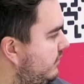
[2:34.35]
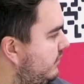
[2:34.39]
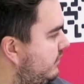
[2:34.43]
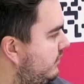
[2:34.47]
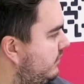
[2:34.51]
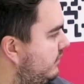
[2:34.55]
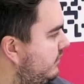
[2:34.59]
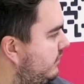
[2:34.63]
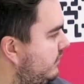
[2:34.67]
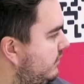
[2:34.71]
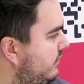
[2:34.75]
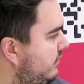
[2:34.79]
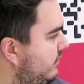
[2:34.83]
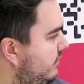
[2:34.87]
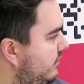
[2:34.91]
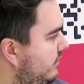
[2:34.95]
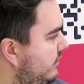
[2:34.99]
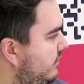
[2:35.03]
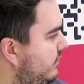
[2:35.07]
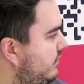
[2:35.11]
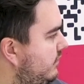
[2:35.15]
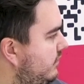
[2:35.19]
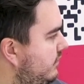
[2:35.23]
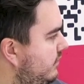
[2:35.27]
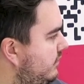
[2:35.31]

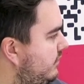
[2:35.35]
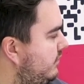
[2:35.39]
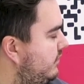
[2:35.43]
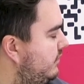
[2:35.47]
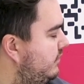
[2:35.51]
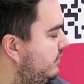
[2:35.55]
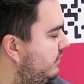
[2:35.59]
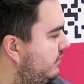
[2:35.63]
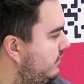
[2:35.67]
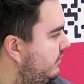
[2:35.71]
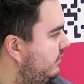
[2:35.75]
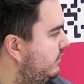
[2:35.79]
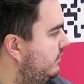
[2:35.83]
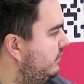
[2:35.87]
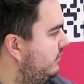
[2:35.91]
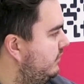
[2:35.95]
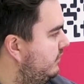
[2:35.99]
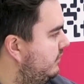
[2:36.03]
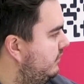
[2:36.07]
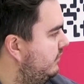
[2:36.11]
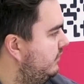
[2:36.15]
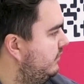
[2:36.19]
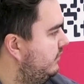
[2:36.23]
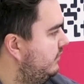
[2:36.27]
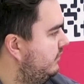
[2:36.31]

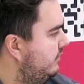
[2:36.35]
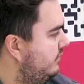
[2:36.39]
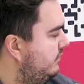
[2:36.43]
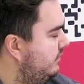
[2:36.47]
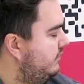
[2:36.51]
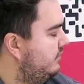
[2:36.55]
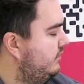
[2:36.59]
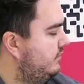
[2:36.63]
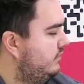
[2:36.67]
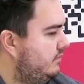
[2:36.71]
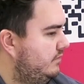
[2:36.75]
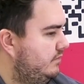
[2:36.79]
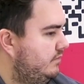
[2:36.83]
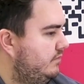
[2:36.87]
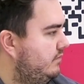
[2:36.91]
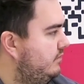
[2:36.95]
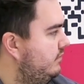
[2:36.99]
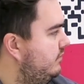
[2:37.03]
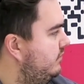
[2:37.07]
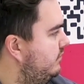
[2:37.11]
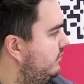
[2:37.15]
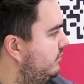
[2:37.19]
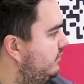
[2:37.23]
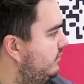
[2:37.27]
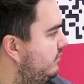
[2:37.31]

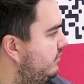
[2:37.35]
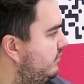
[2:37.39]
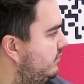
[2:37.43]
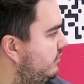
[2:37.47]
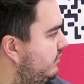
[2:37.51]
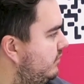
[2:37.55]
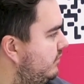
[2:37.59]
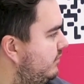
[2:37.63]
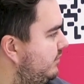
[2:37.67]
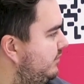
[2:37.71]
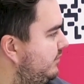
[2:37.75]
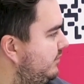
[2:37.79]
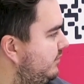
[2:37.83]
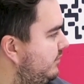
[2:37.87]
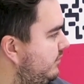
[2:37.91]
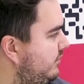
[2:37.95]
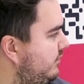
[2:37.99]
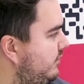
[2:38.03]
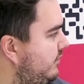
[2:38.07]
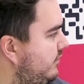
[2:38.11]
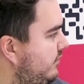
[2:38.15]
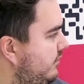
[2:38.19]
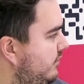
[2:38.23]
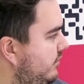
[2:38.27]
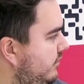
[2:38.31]

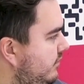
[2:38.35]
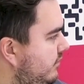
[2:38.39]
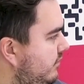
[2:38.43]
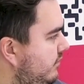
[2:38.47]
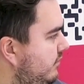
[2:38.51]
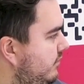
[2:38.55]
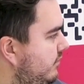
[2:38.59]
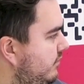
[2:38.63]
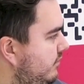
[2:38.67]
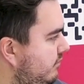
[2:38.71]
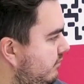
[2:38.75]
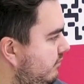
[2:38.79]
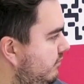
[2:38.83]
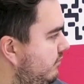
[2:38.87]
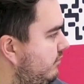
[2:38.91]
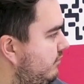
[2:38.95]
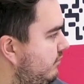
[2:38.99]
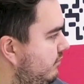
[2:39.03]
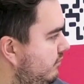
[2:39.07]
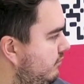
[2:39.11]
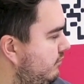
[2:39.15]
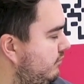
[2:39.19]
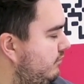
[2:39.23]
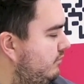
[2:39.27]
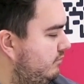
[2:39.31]

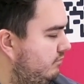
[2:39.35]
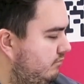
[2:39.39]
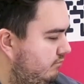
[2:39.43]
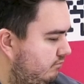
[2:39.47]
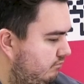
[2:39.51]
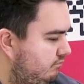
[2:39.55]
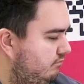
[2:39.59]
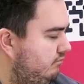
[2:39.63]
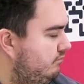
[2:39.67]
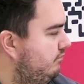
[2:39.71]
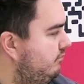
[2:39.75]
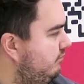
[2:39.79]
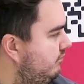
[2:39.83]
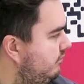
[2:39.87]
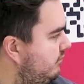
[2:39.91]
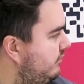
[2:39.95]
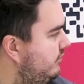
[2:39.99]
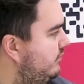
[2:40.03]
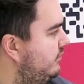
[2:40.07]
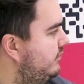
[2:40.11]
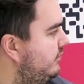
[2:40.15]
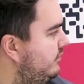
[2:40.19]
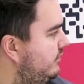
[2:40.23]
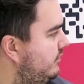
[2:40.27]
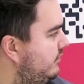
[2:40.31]

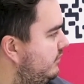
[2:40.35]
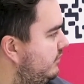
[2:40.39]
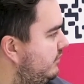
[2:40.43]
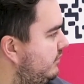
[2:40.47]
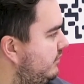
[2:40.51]
[no speech]